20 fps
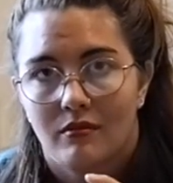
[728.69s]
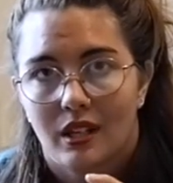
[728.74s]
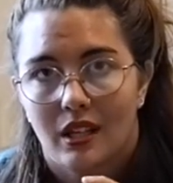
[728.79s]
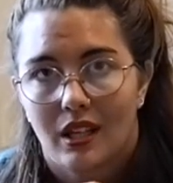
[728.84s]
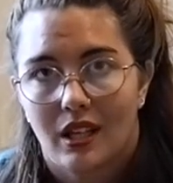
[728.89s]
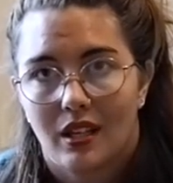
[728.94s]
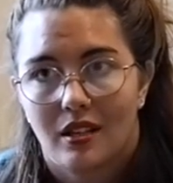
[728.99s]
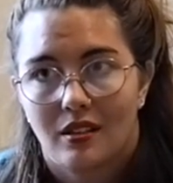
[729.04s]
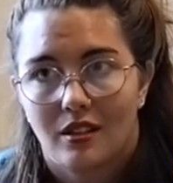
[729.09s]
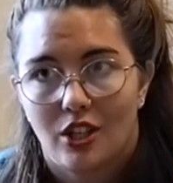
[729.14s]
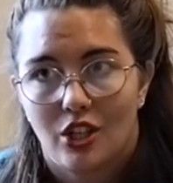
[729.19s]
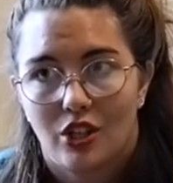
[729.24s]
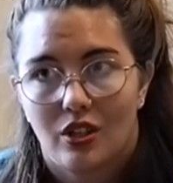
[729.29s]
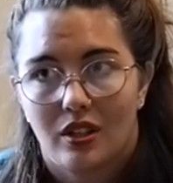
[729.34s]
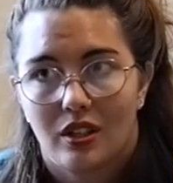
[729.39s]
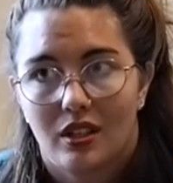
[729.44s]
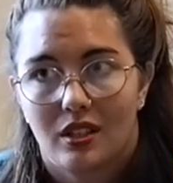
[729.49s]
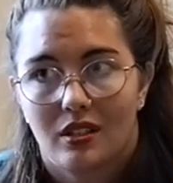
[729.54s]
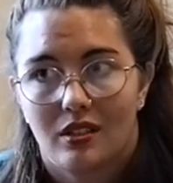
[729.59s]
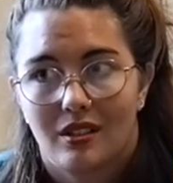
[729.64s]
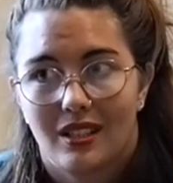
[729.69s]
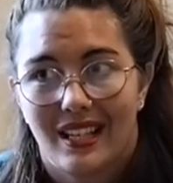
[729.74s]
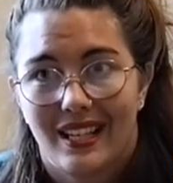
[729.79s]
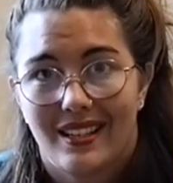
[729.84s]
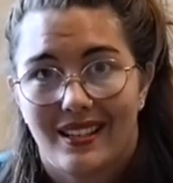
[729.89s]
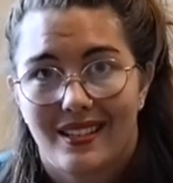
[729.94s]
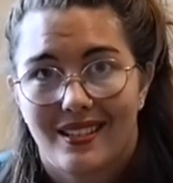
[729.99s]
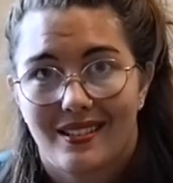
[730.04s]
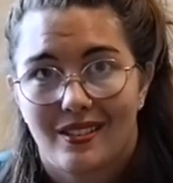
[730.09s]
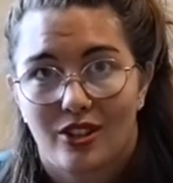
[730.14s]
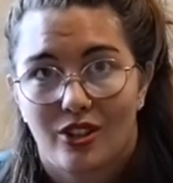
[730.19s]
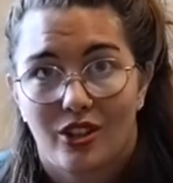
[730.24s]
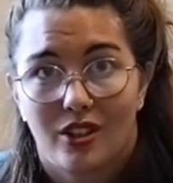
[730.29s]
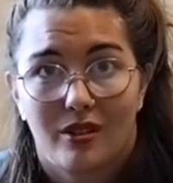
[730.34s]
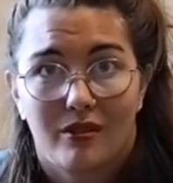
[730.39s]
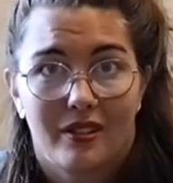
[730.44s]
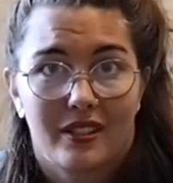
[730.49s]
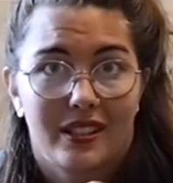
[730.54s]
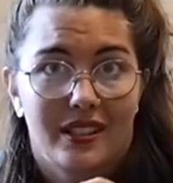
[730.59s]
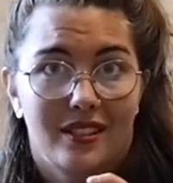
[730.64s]
Again, you could eat this,
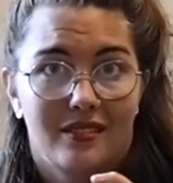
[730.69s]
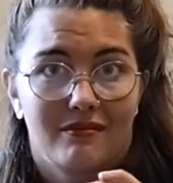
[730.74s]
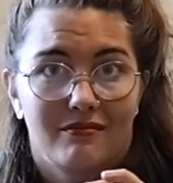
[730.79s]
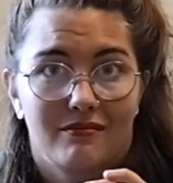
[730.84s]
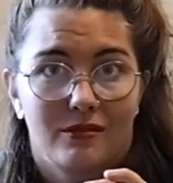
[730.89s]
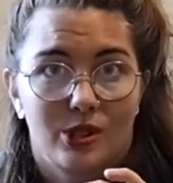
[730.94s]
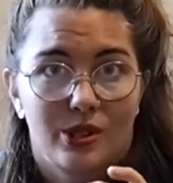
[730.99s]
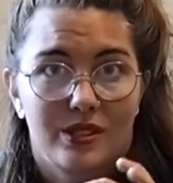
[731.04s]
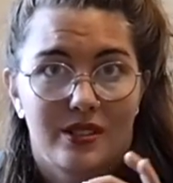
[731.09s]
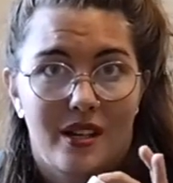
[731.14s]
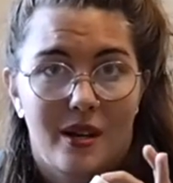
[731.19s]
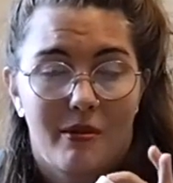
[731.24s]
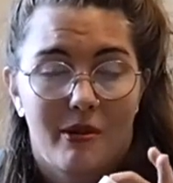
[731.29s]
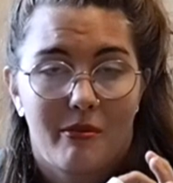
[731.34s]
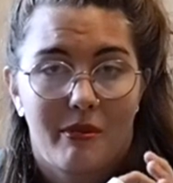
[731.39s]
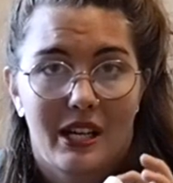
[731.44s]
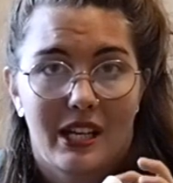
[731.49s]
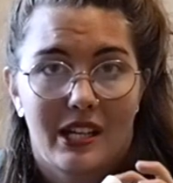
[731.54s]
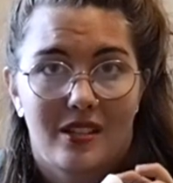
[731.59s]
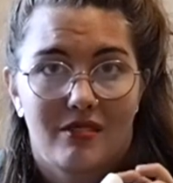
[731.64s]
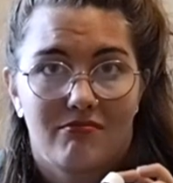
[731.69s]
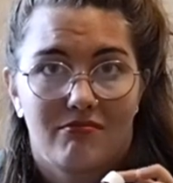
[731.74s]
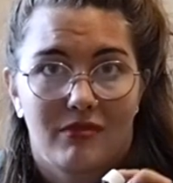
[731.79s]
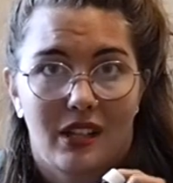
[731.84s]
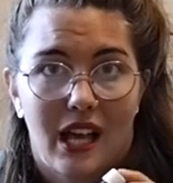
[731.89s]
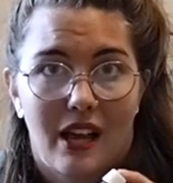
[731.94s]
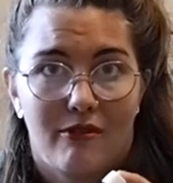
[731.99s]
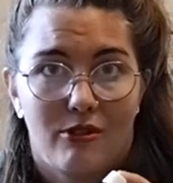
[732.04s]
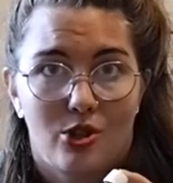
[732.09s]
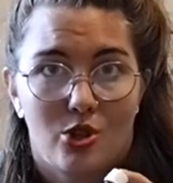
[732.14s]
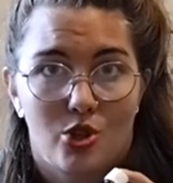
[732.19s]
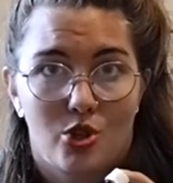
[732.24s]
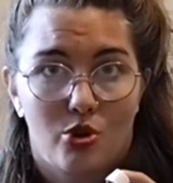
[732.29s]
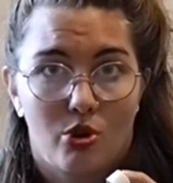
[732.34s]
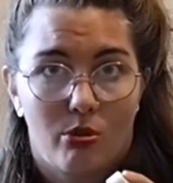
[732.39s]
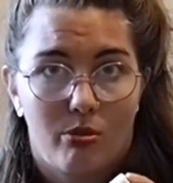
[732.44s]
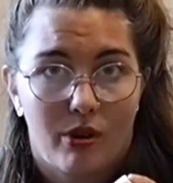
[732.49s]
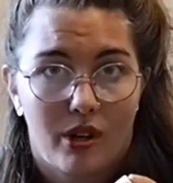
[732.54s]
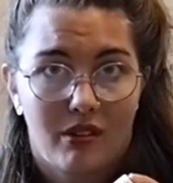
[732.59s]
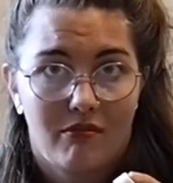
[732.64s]
cook with it. One time I made lavender
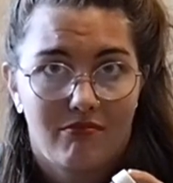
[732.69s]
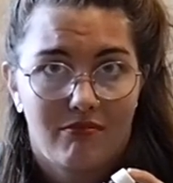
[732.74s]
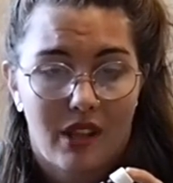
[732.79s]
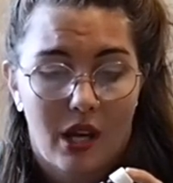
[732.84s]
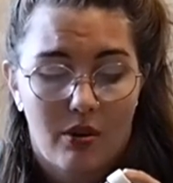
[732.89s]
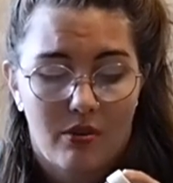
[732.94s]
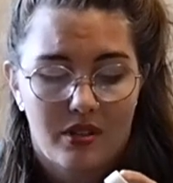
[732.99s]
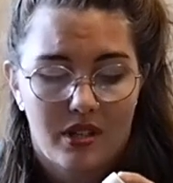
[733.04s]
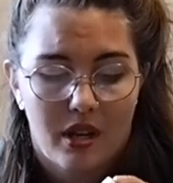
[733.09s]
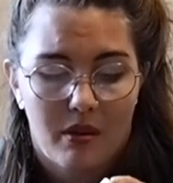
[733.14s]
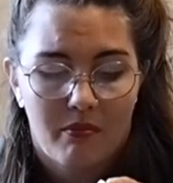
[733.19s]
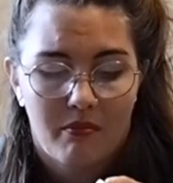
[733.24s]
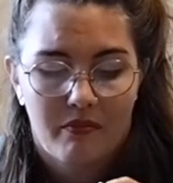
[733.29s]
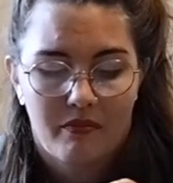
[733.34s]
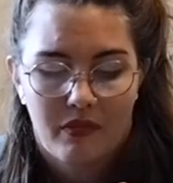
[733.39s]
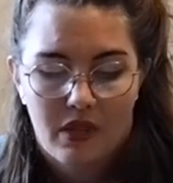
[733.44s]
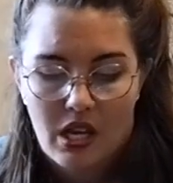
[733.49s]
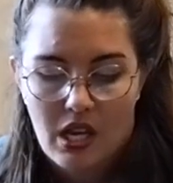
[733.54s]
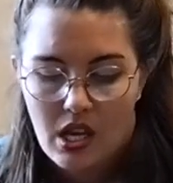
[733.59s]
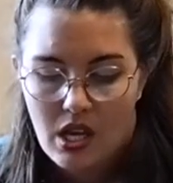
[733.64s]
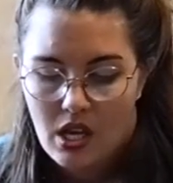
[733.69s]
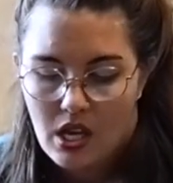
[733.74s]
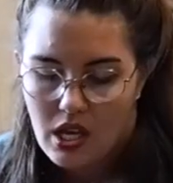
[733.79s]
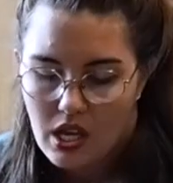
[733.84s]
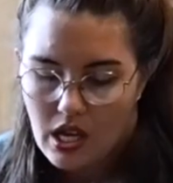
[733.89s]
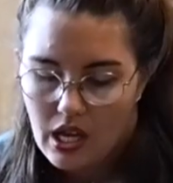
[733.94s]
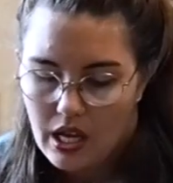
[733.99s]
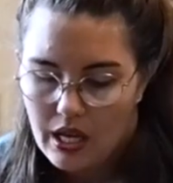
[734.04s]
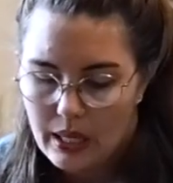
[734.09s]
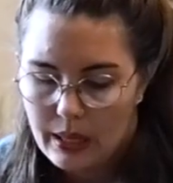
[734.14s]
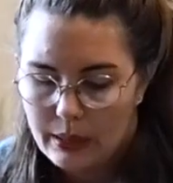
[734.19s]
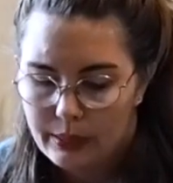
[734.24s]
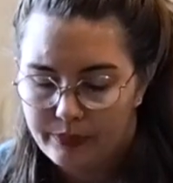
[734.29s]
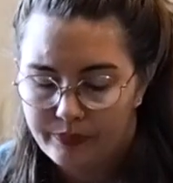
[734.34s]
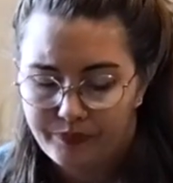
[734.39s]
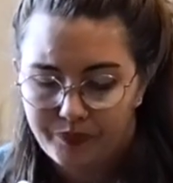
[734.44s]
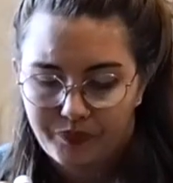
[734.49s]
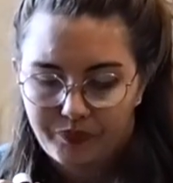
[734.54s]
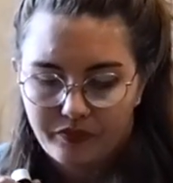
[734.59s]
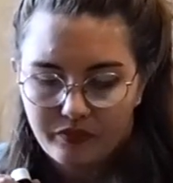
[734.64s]
shortbread. That was
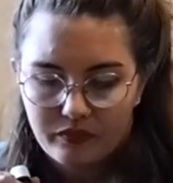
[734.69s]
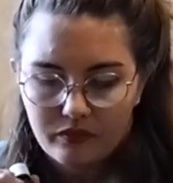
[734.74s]
yum.